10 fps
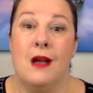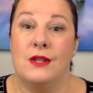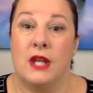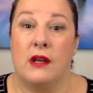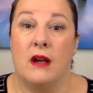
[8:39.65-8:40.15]

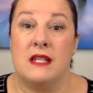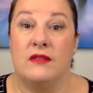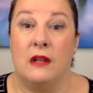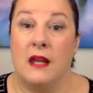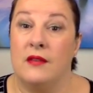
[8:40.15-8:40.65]
So guys, if
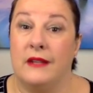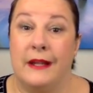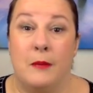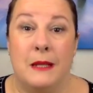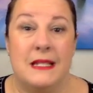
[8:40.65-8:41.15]
you like the
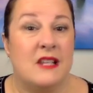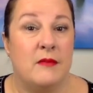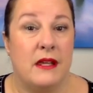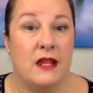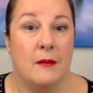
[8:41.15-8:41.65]
video, please give
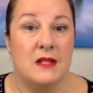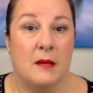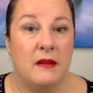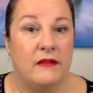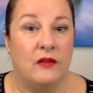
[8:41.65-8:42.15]
me a thumbs
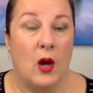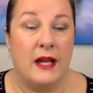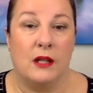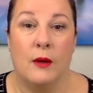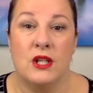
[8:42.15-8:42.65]
up. If you've got
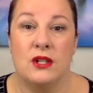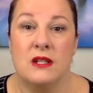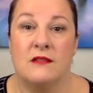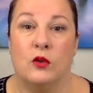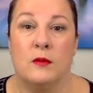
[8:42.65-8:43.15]
any
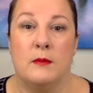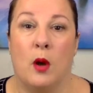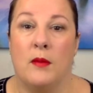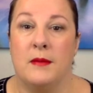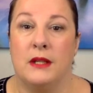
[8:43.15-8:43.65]
questions for me,
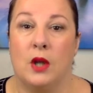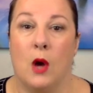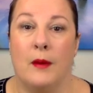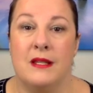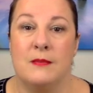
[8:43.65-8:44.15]
pop them in the
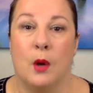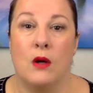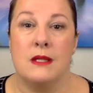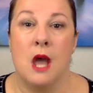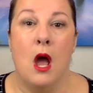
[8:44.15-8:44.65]
comments box.